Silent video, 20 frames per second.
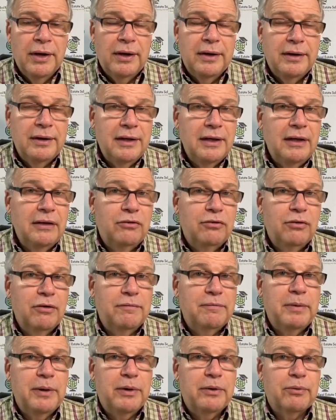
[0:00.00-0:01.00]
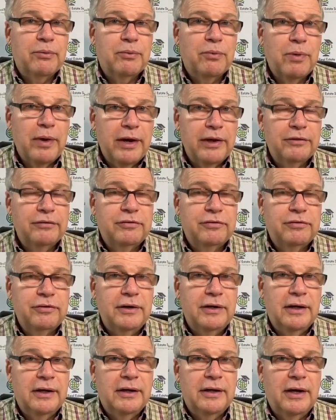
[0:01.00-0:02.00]
need to have been a
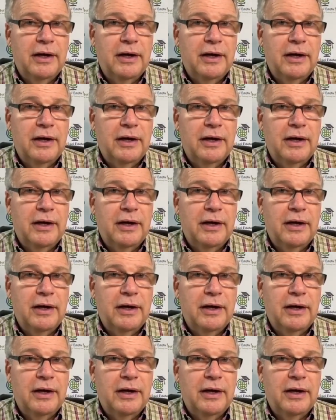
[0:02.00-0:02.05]
resident